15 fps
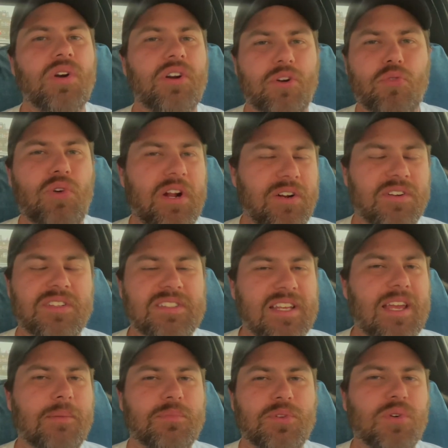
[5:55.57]
a record
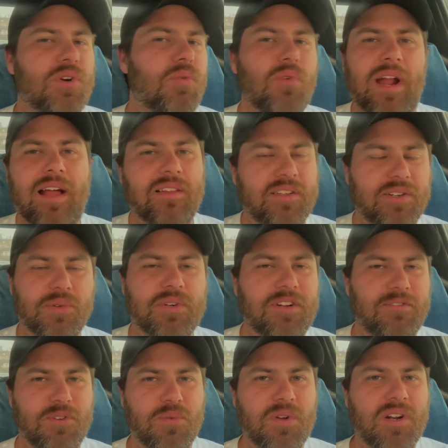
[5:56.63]
attempt, or a rally, or
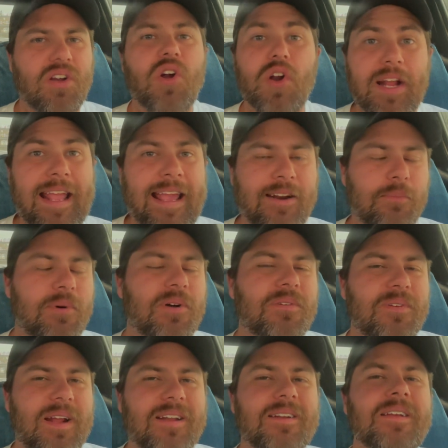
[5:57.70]
whatever you want to go, or a cannonball,
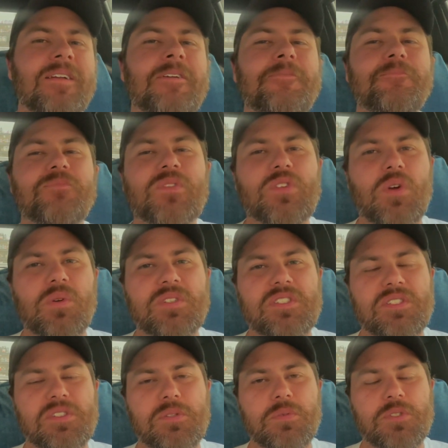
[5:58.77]
right? So
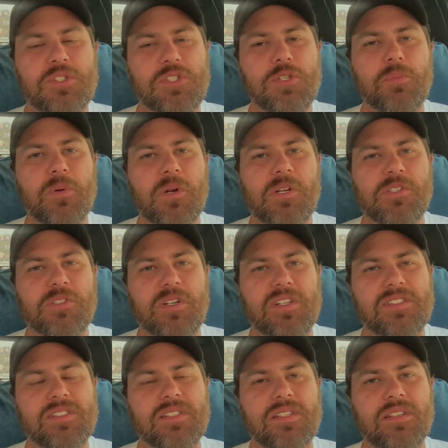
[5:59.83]
it was super
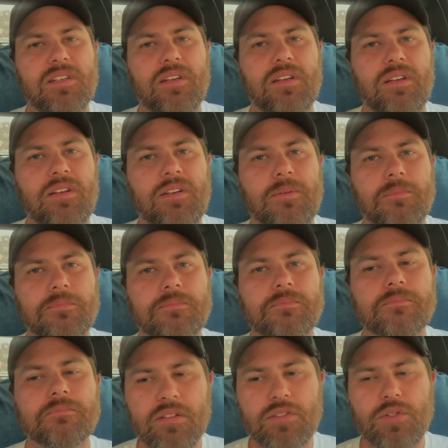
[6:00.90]
interesting
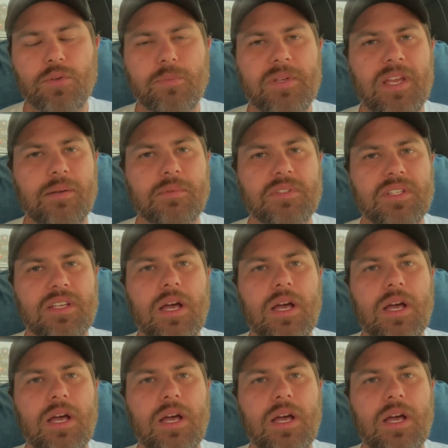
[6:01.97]
to be able to